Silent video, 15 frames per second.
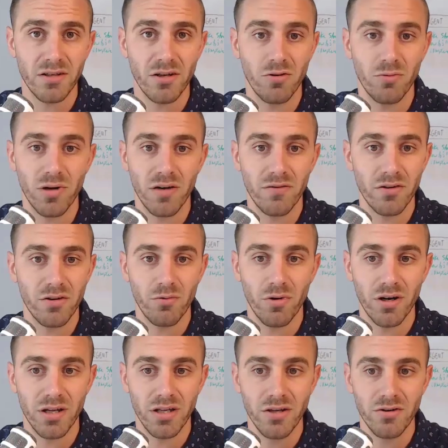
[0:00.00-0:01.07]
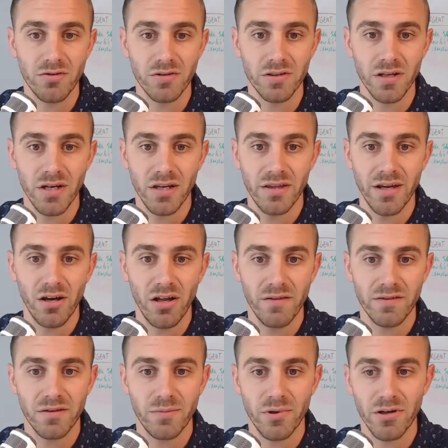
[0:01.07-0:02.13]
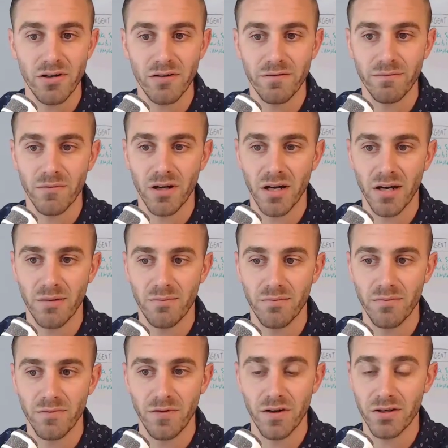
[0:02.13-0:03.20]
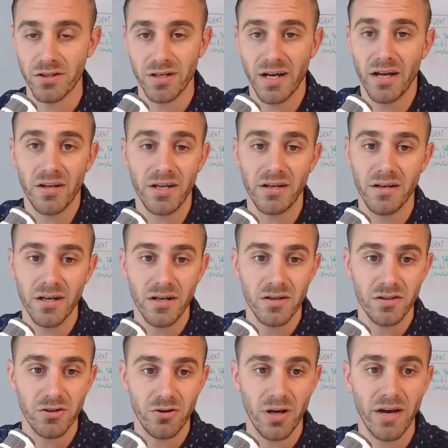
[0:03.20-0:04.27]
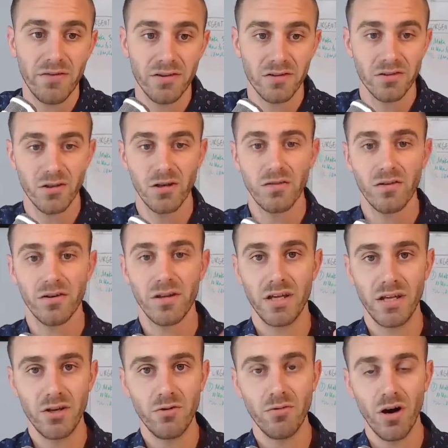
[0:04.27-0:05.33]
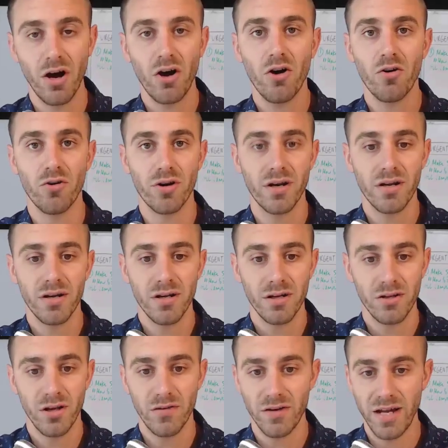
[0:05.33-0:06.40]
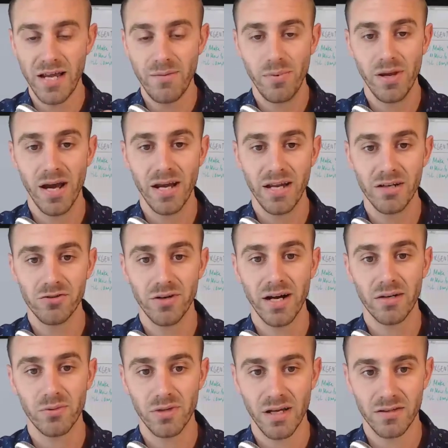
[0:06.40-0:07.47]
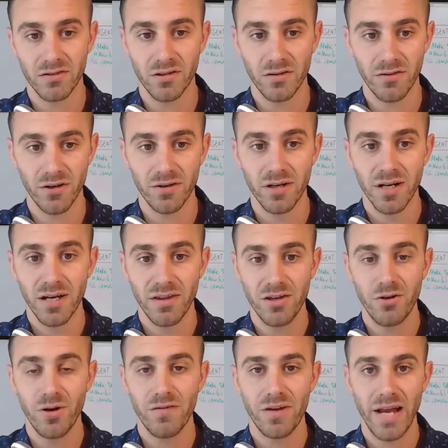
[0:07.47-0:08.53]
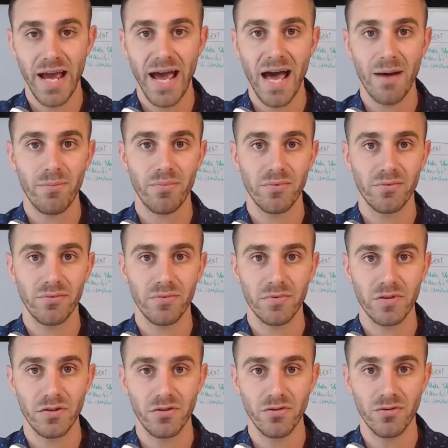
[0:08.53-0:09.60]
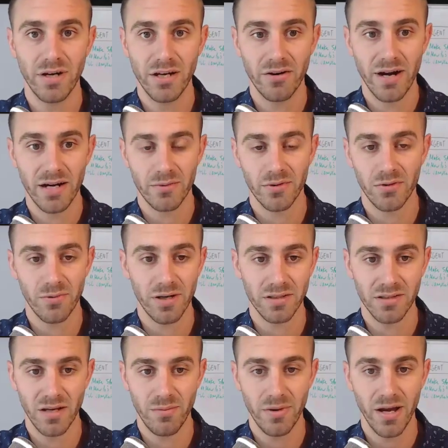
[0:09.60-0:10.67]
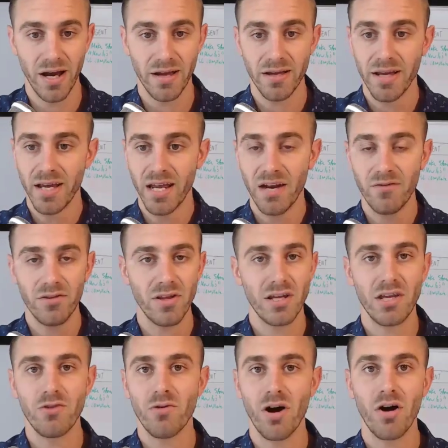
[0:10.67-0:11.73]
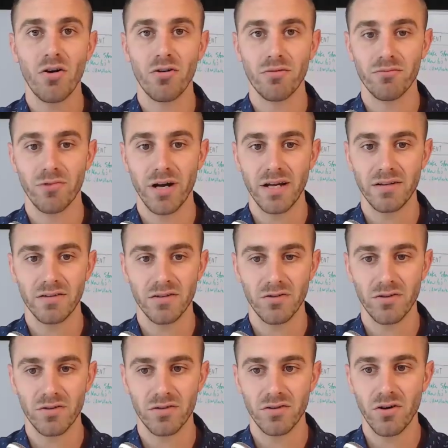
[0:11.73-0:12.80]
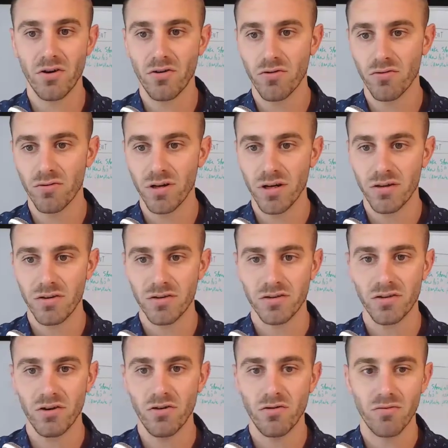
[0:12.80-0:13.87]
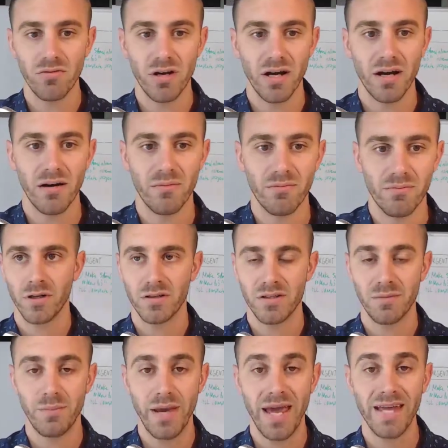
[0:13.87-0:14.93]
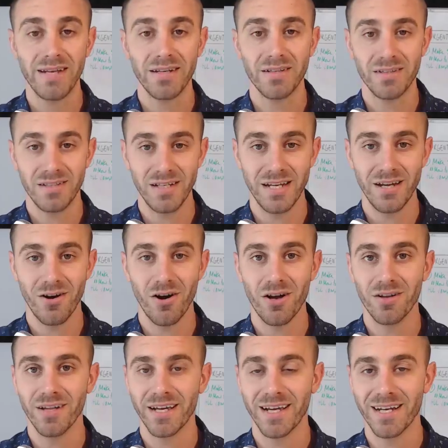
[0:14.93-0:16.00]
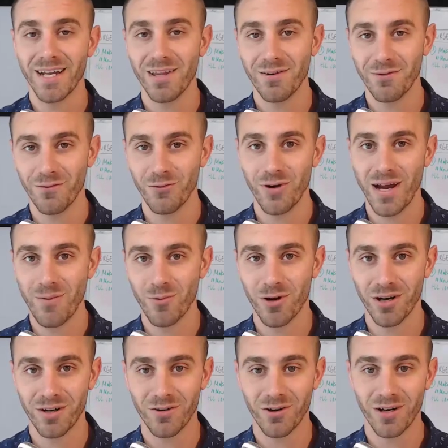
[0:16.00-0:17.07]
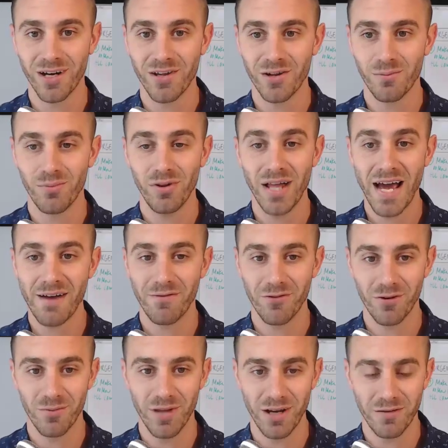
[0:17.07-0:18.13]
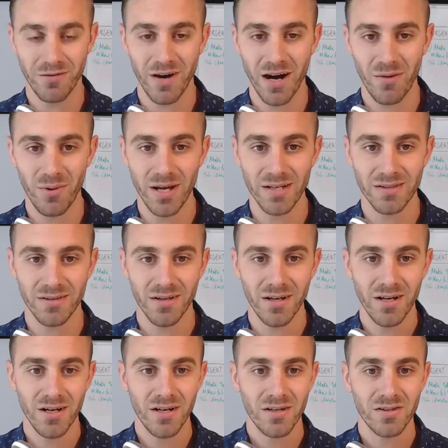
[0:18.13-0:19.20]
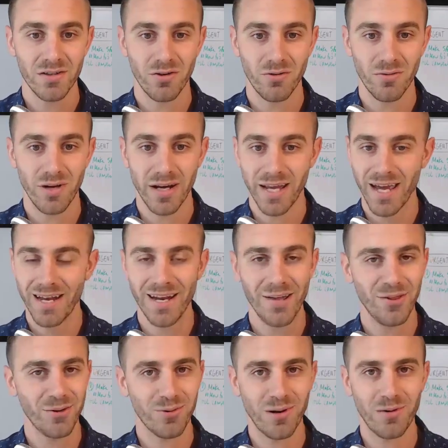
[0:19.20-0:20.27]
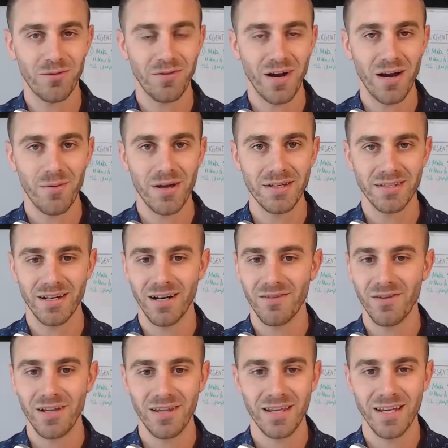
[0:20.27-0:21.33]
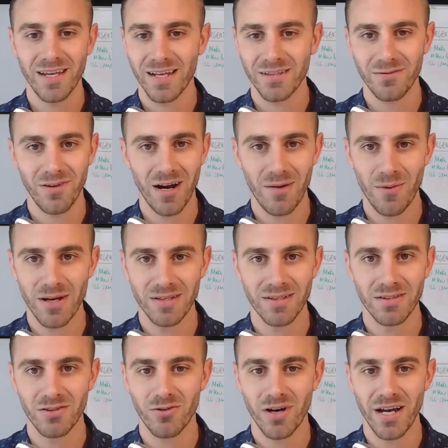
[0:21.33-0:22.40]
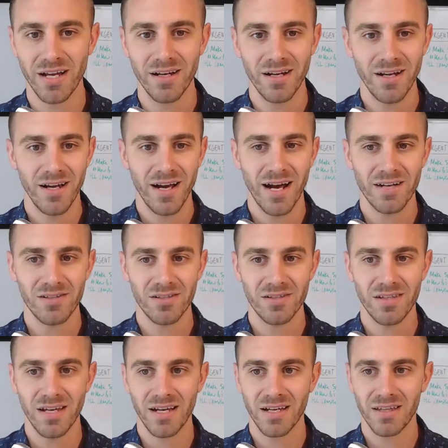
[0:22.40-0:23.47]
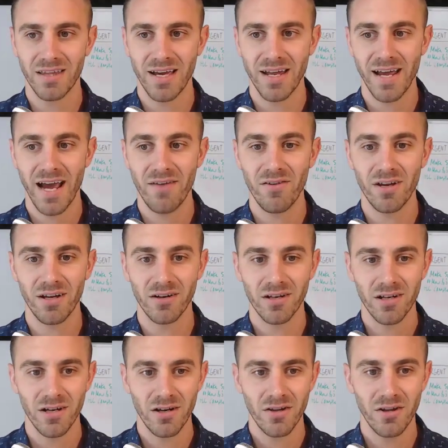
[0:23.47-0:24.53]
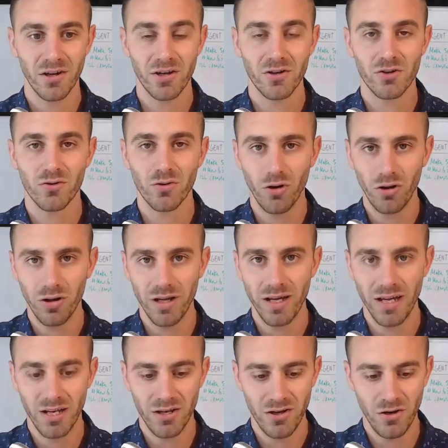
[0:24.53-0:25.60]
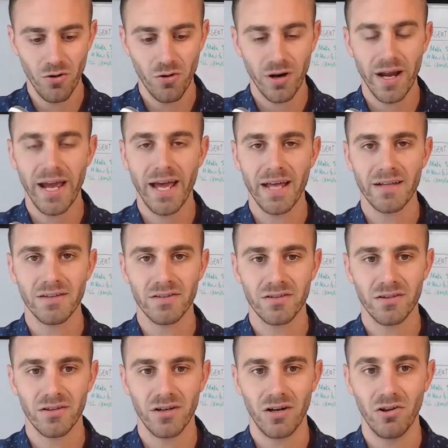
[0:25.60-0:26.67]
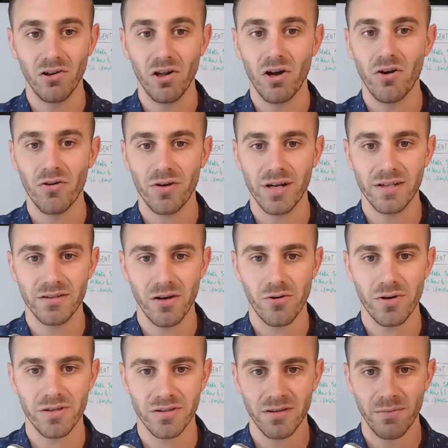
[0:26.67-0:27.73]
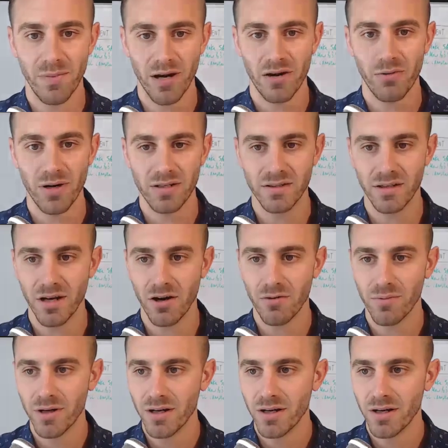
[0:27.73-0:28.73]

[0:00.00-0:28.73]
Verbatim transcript: you know, whatever you want to use. They all have superior uh, functionality. So you have a server that you own, you have an A P I to interact with that server, then you have an app to interact with the REST A P I and everything you own, right? So there's no there's no um, dependency on like another framework or another platform like Firebase. So again, nothing wrong with Firebase. I don't have anything against Firebase. It's great. I just think that having the control in your hands alone is always the better way to go.